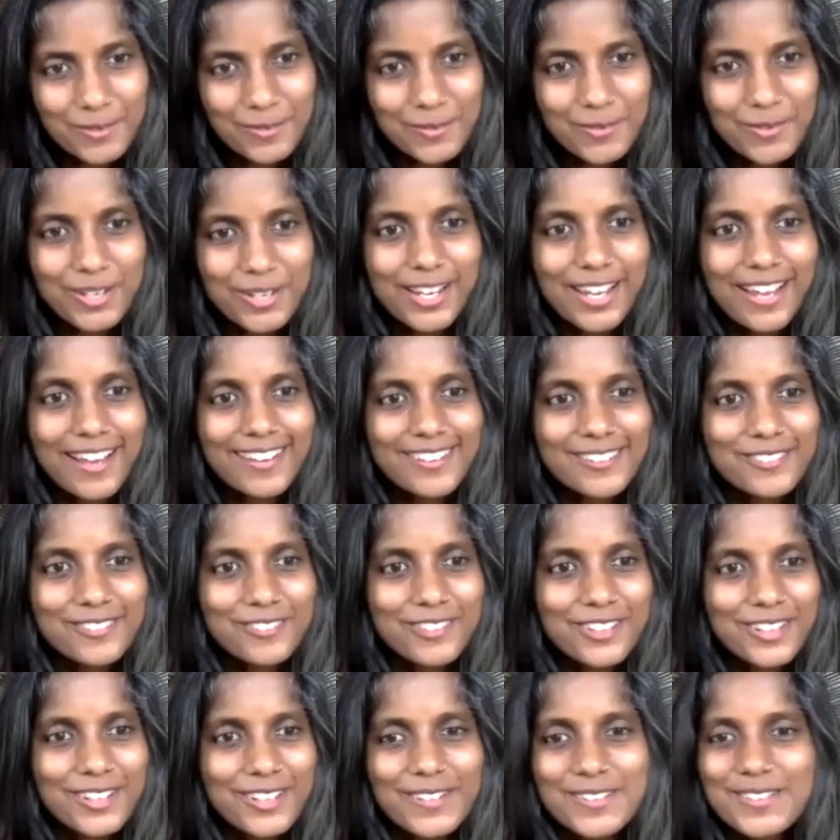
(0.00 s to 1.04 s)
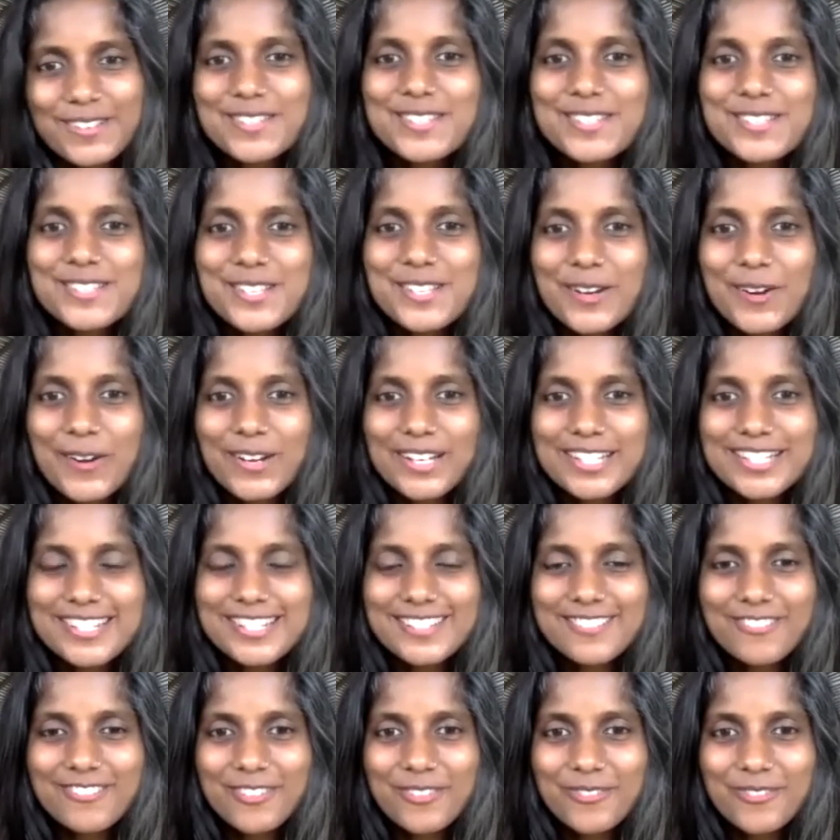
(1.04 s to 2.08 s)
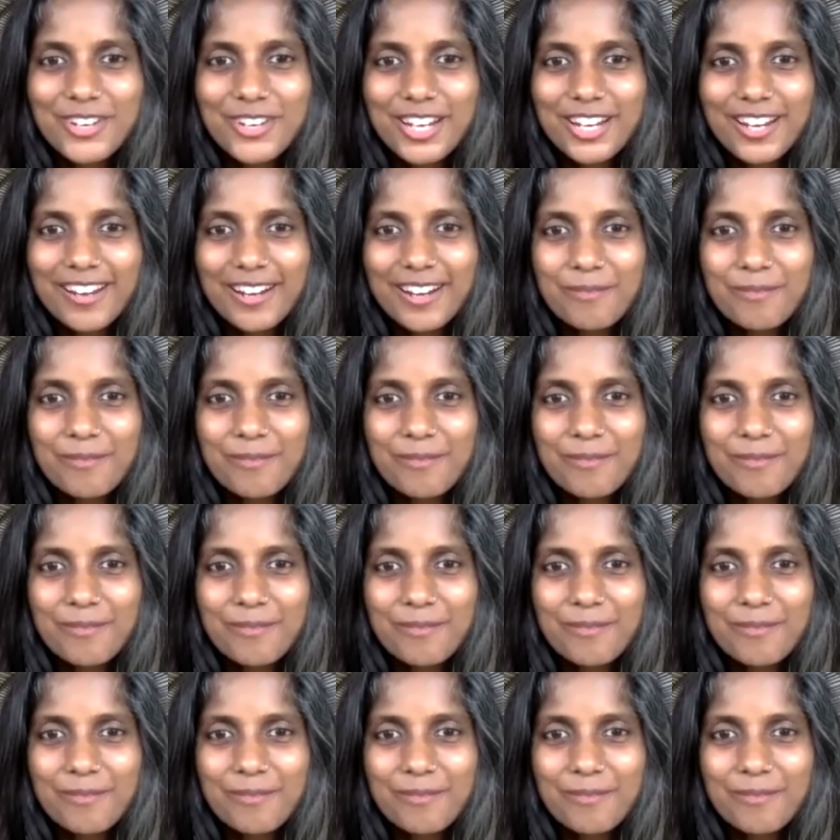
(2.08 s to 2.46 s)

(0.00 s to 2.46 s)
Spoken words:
yeah, we can start from here,